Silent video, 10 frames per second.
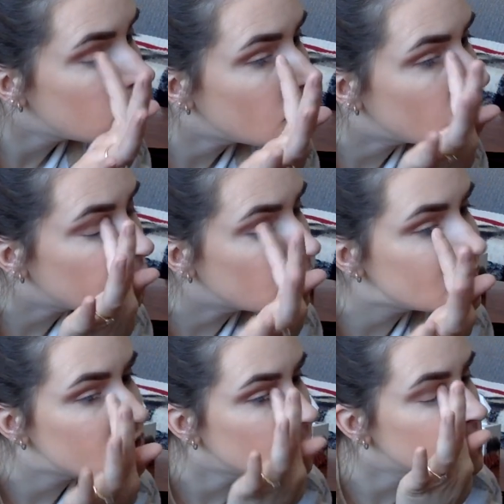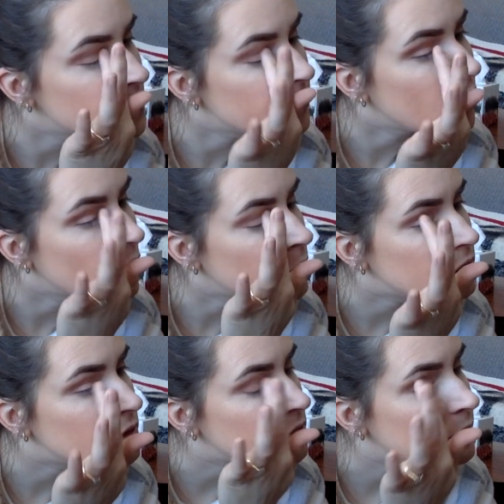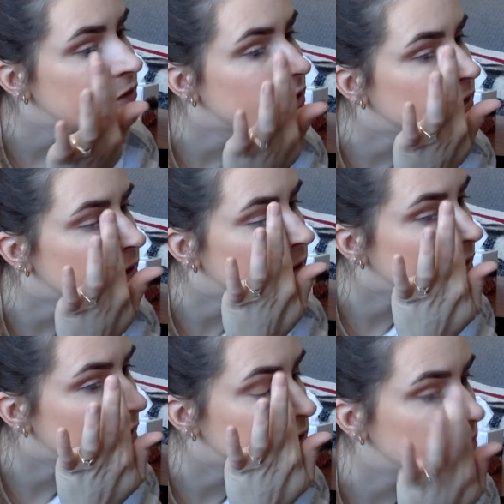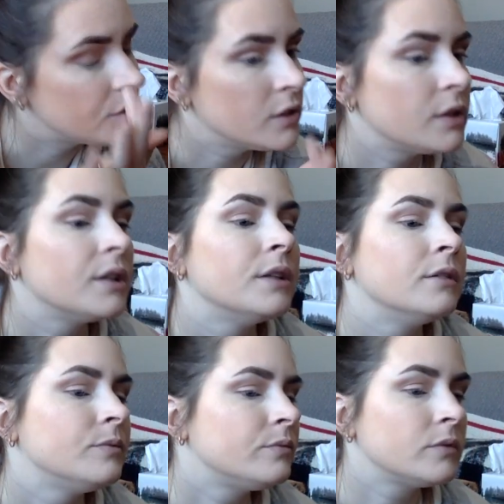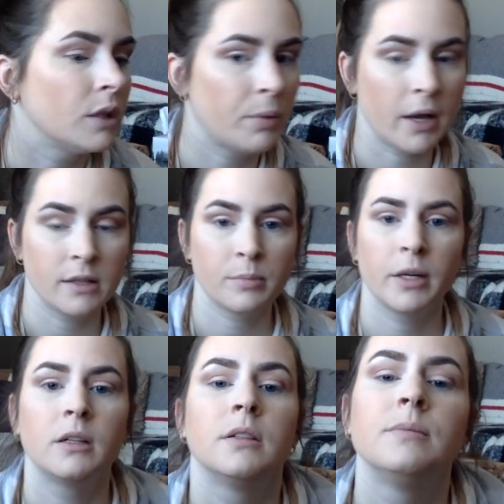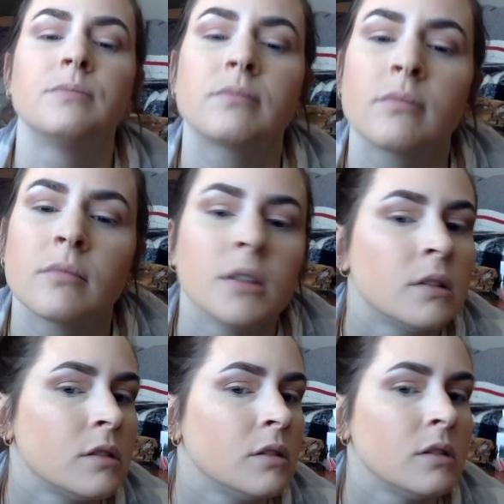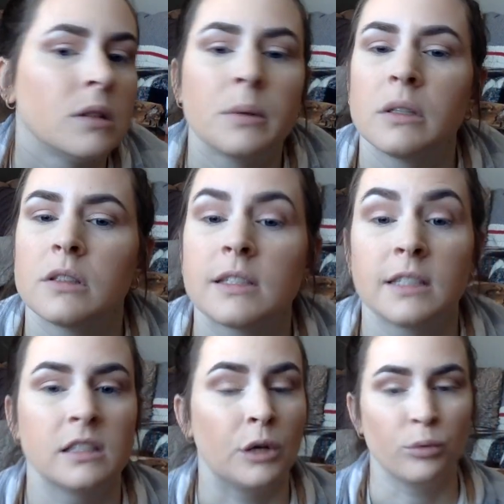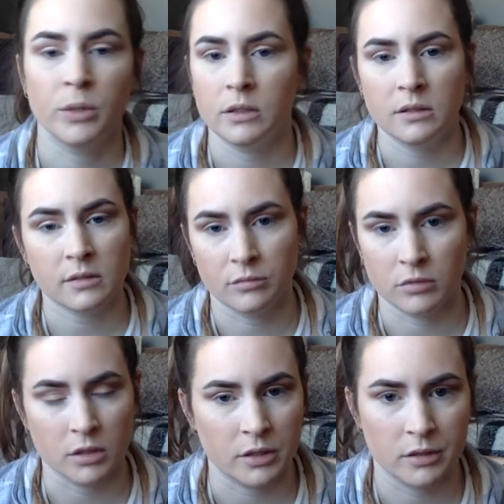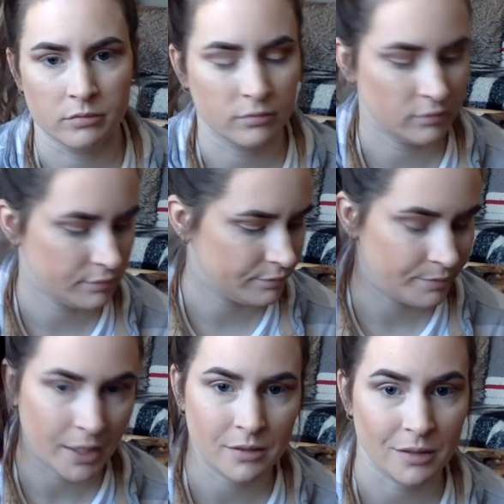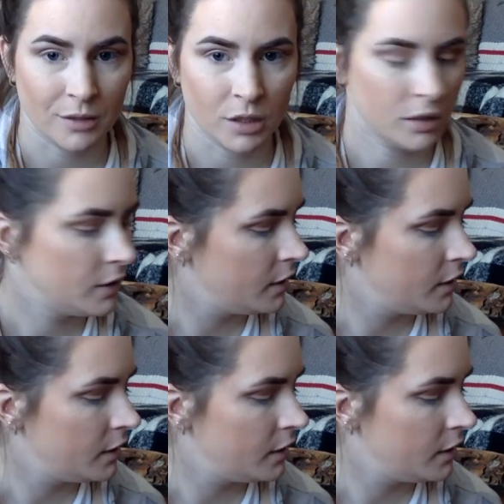And for my shimmers, I've always used my finger. I just feel like it applies better. So this is what it looks like. It's like a really, really basic look.